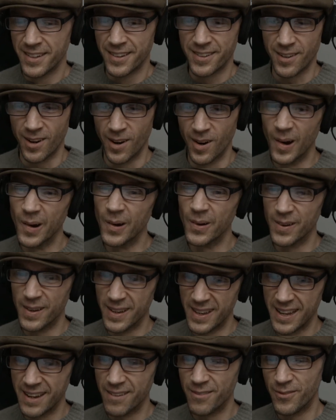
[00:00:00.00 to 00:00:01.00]
So
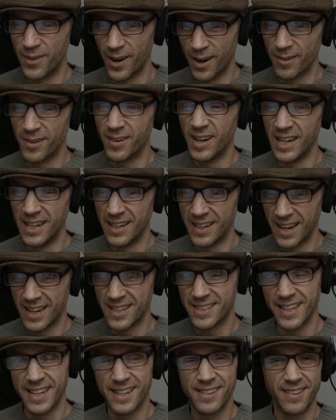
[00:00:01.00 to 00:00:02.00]
they're very,
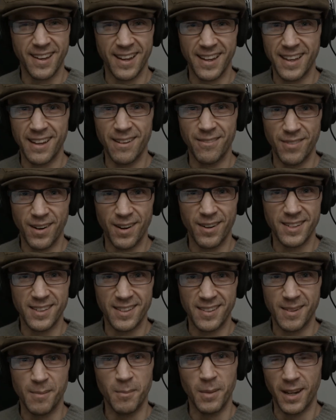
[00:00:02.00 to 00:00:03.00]
as I said, they're very
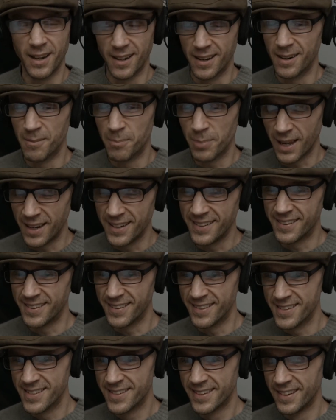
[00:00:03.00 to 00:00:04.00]
similar
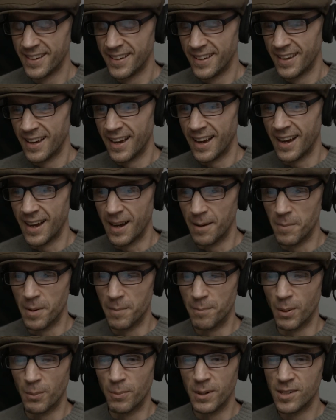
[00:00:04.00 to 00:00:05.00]
places. Um,
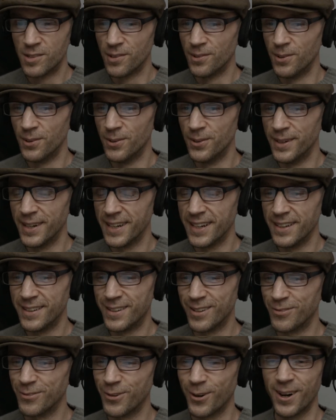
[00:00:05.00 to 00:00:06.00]
but we do need
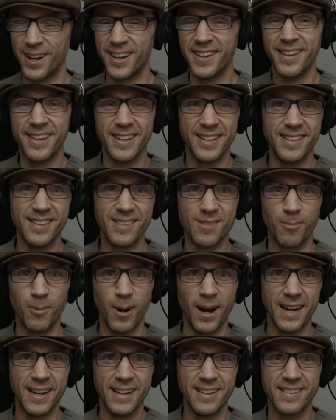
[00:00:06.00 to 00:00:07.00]
to find these
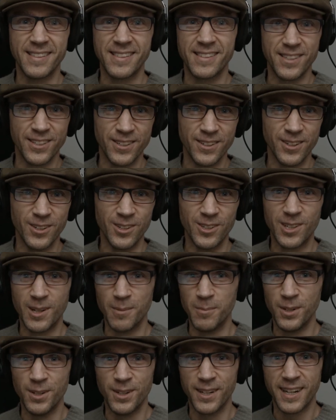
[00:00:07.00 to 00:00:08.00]
ways to
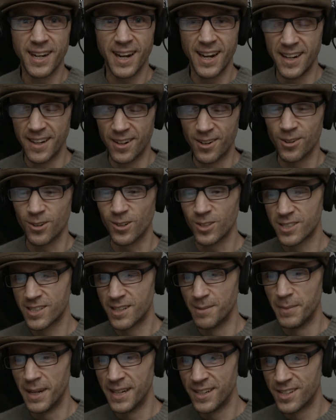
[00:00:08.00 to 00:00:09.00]
communicate across
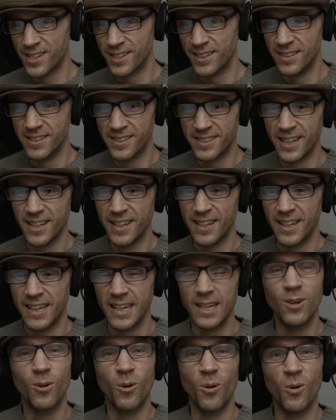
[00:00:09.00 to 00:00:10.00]
dimensions
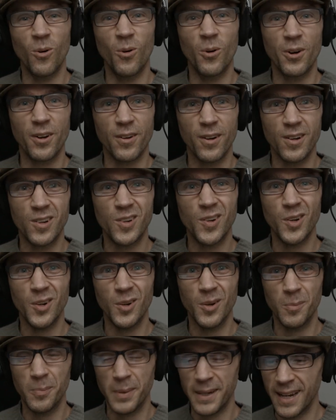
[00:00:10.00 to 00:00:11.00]
in order
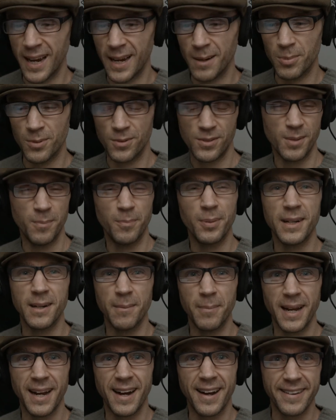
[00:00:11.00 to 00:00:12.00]
to be able to bring
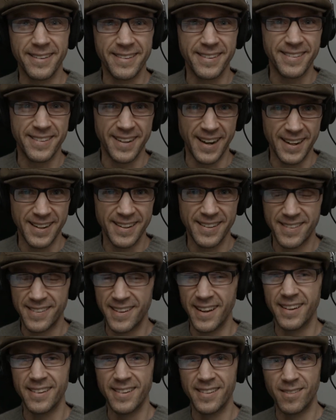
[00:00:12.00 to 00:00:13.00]
about the change
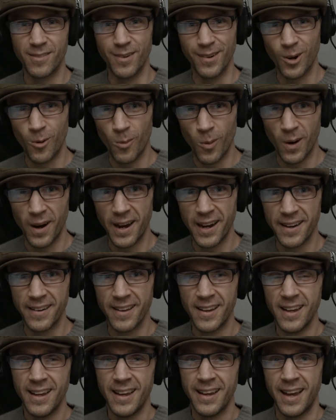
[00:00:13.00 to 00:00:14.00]
that is required
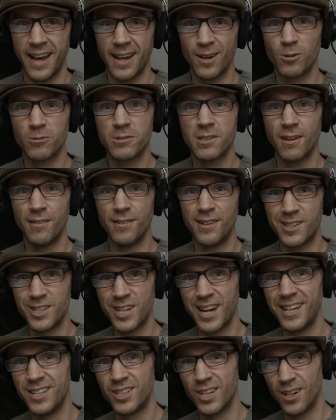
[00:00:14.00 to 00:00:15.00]
and also the
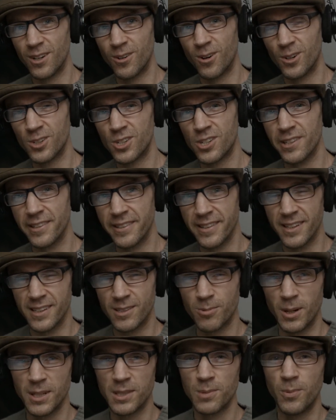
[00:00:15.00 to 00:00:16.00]
change in
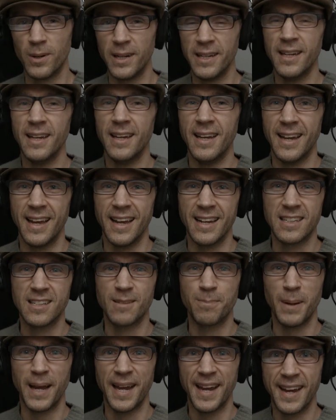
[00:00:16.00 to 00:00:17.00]
consciousness once we
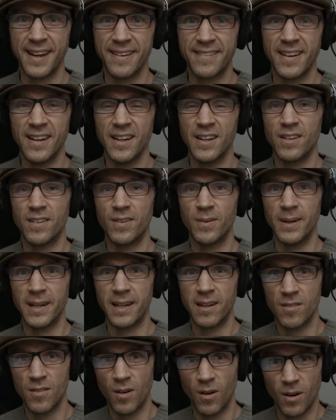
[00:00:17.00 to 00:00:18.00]
expand to
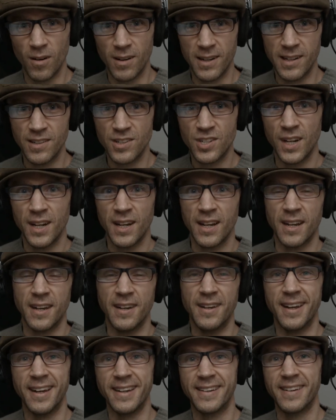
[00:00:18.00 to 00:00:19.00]
acknowledge
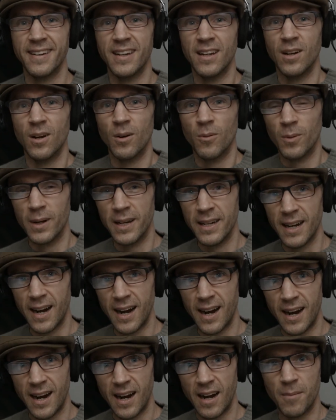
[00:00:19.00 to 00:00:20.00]
that we
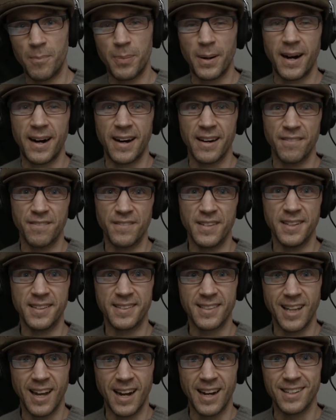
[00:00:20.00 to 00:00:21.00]
are part of
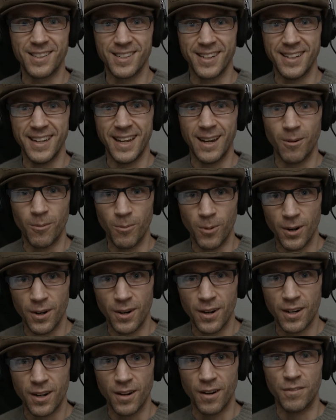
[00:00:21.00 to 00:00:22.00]
this larger
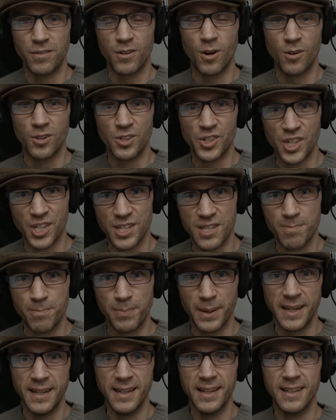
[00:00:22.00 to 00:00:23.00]
network of conscious
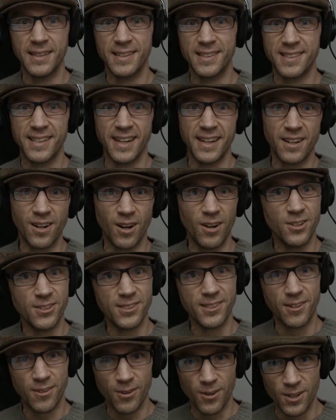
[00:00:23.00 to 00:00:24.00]
beings that
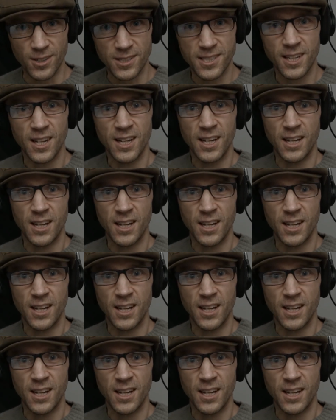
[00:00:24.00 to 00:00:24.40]
goes across